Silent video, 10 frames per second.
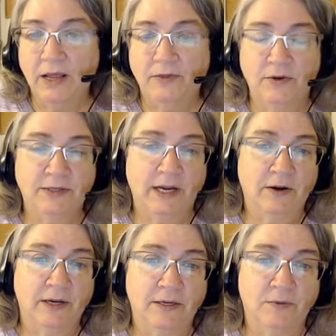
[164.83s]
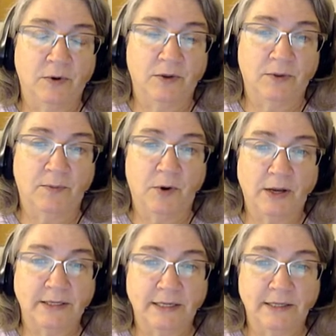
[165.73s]
those areas where the
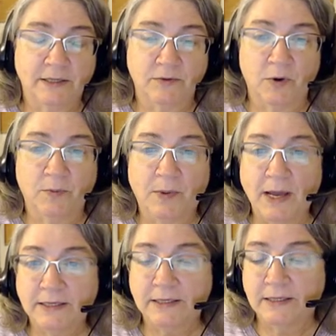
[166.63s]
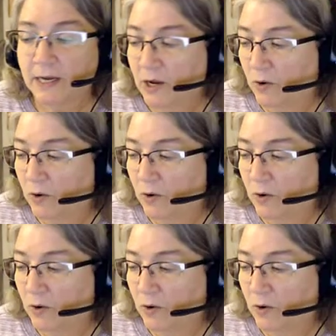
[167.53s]
process is robust